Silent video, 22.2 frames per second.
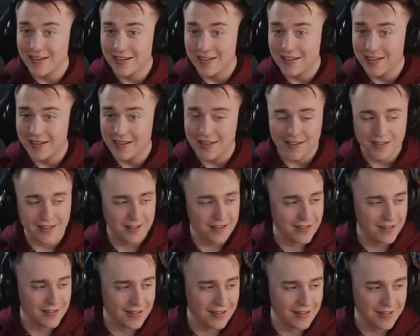counts for
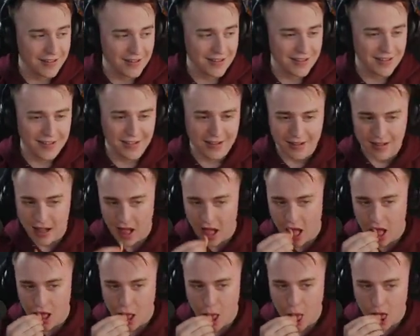two? Why? Is he two
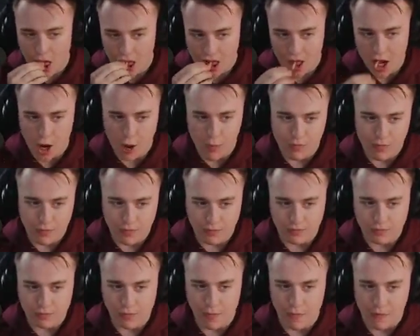different people?
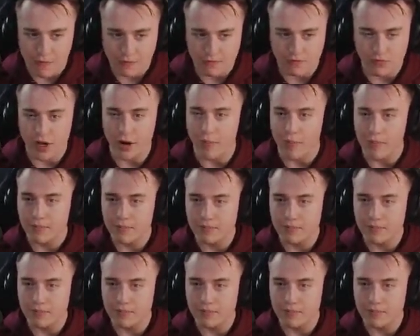Yeah.